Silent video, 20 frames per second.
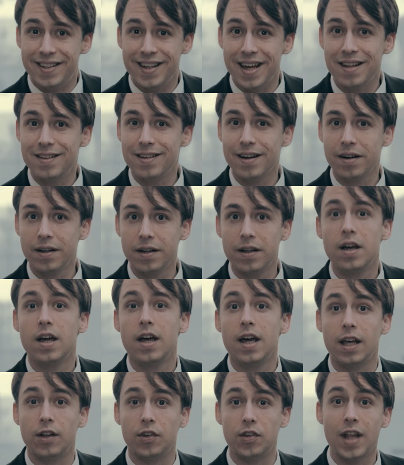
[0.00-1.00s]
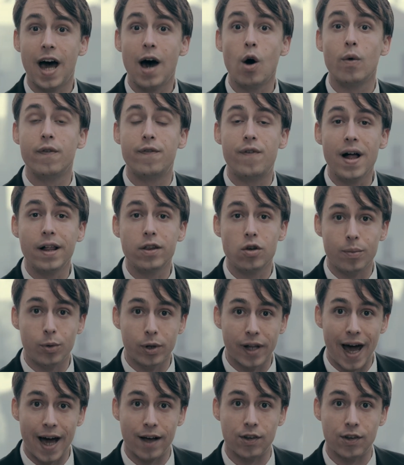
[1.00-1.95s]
Data is now a valuable